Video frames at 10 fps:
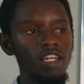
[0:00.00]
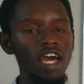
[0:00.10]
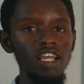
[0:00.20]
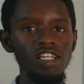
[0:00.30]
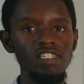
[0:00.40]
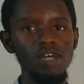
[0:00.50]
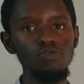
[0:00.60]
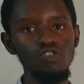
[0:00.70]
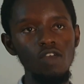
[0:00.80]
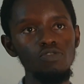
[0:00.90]
Like,
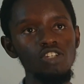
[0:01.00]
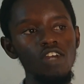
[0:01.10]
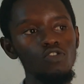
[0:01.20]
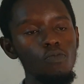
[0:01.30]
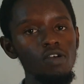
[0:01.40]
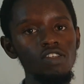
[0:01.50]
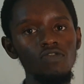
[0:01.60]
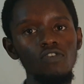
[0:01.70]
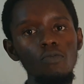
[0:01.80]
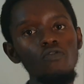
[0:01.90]
subscribe, share, and comment
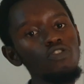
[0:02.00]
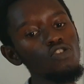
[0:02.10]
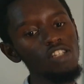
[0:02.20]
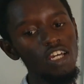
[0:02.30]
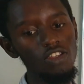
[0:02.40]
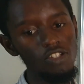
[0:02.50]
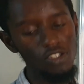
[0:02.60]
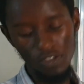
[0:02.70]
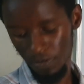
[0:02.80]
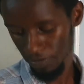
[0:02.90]
for more videos like
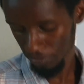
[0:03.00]
this.